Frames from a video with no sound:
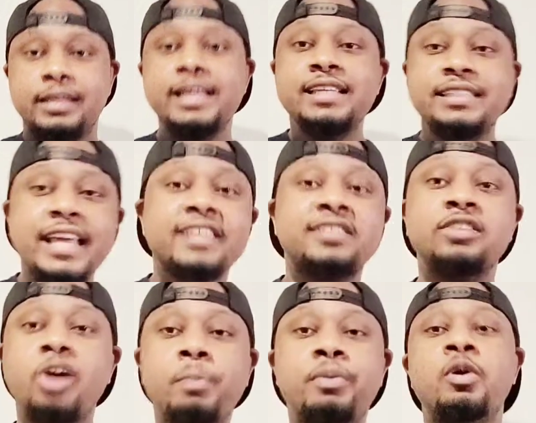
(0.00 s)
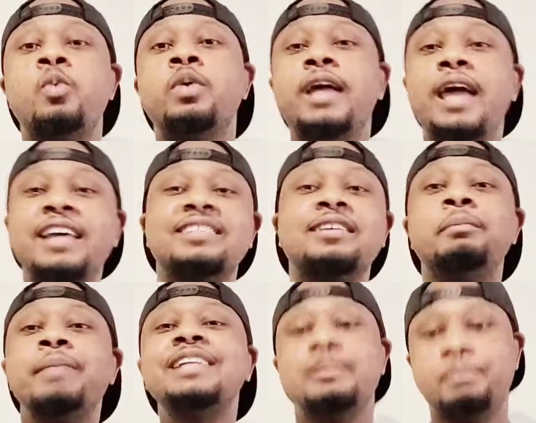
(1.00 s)
He says nope with an
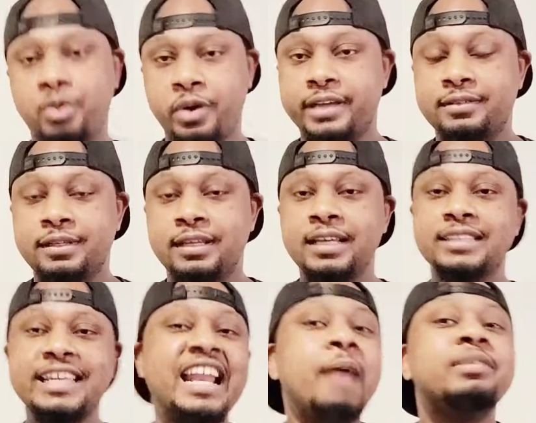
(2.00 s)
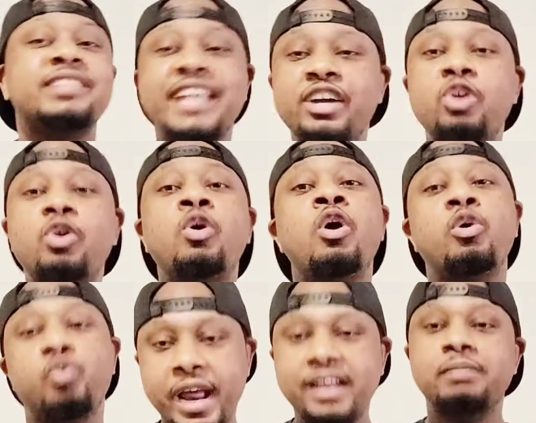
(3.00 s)
exclamation point saying, I'm single,
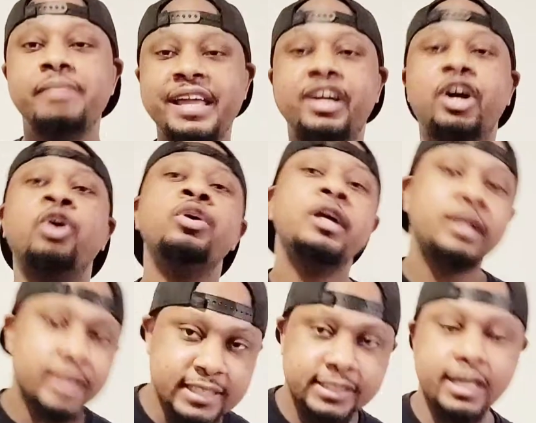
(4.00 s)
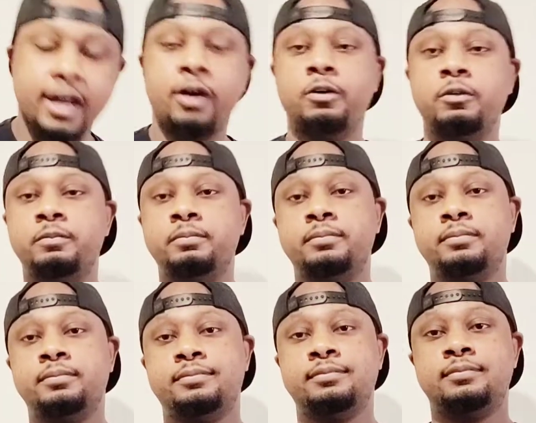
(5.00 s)
ready to mingle, let's go.
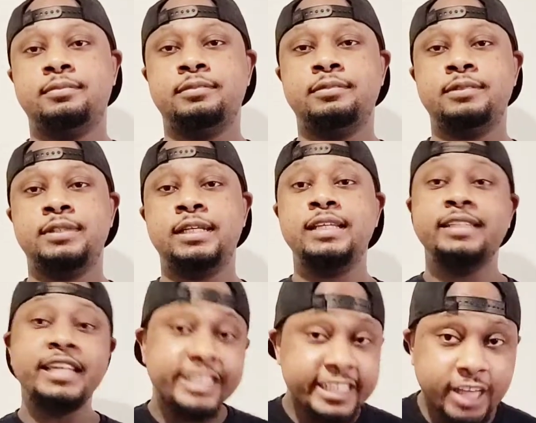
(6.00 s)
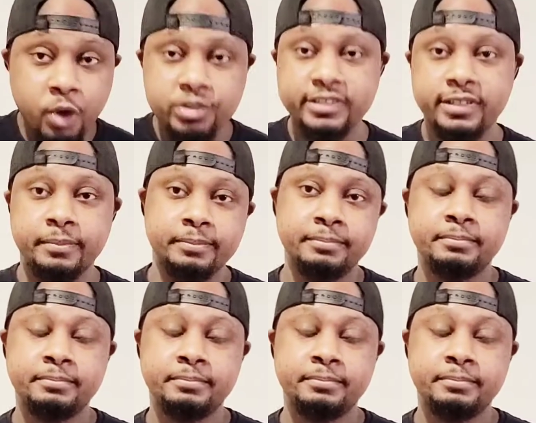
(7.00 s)
Then she ghosts him.